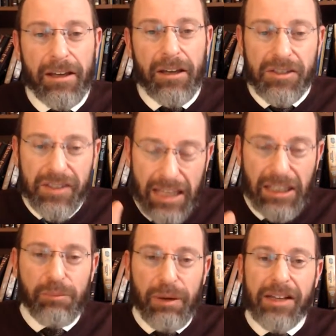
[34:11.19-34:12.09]

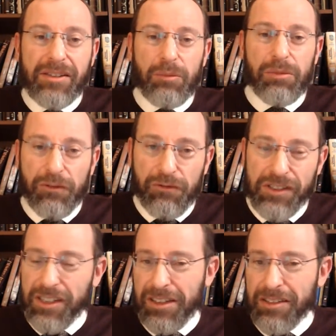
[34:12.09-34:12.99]
Standing by somebody,
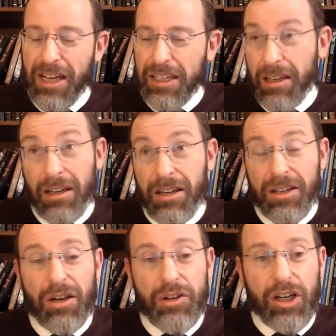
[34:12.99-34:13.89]
physically standing.
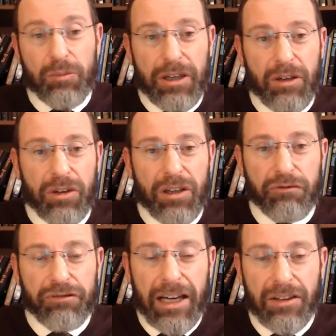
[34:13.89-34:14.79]
You could be with a
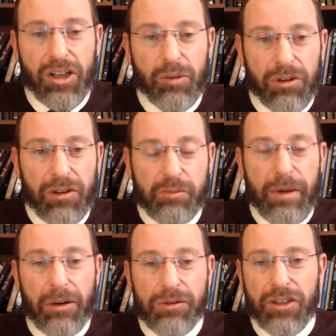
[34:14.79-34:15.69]
friend, you could be with a
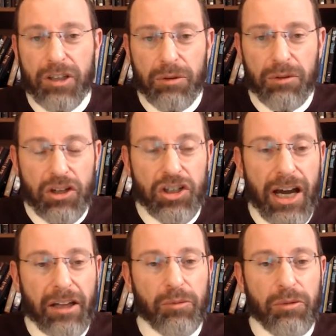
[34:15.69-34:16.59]
spouse, you could be with a
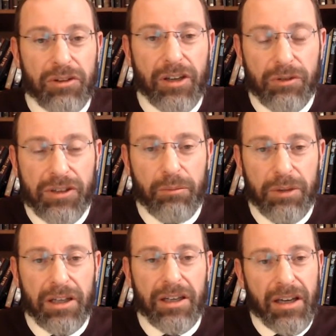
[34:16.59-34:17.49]
child, you could be with
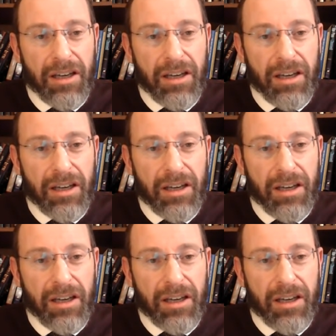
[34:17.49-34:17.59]
somebody.